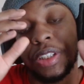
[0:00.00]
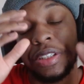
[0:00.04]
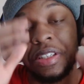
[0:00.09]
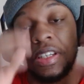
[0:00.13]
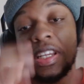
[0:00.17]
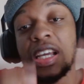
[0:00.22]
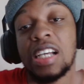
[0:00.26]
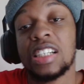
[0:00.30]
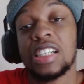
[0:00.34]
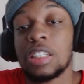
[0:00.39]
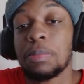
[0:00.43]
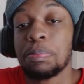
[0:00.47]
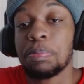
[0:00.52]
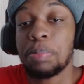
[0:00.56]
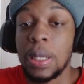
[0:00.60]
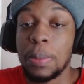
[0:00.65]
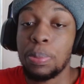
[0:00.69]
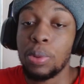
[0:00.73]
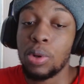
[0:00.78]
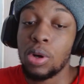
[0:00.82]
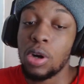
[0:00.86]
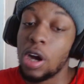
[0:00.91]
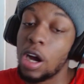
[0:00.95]
dissing
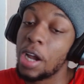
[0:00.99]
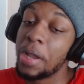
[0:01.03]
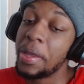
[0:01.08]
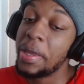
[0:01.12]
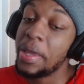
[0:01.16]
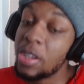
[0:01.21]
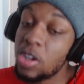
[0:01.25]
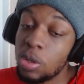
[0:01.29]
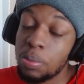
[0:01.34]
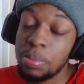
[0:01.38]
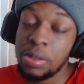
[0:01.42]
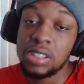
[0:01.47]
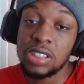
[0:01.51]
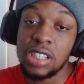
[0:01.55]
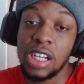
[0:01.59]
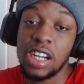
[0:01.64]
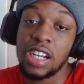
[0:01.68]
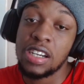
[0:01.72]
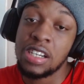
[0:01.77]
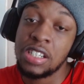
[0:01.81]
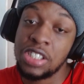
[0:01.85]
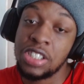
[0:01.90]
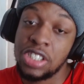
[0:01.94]
people or he gonna be
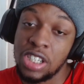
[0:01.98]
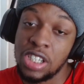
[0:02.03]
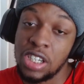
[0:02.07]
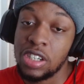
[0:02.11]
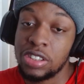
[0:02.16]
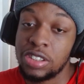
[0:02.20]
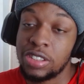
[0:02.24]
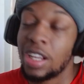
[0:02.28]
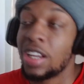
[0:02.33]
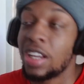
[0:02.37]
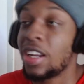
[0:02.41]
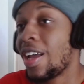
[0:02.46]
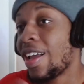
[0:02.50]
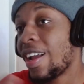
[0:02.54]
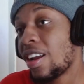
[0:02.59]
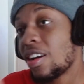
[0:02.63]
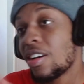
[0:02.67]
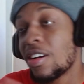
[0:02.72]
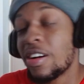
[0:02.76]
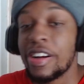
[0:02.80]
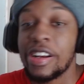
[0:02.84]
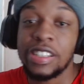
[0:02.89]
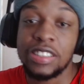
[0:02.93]
talking this shit on the song. I can
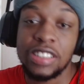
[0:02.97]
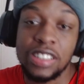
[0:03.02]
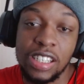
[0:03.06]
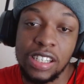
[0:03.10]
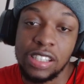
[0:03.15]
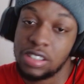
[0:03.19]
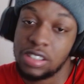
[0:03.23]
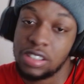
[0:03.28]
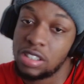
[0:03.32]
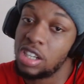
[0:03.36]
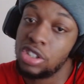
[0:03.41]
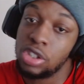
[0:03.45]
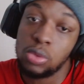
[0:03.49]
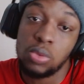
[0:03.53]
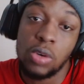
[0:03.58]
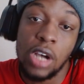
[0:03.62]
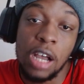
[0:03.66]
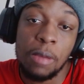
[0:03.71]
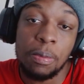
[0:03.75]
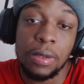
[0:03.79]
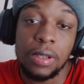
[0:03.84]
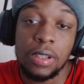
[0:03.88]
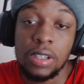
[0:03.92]
already see it. It's called Too
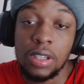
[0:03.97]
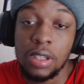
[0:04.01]
Oppy.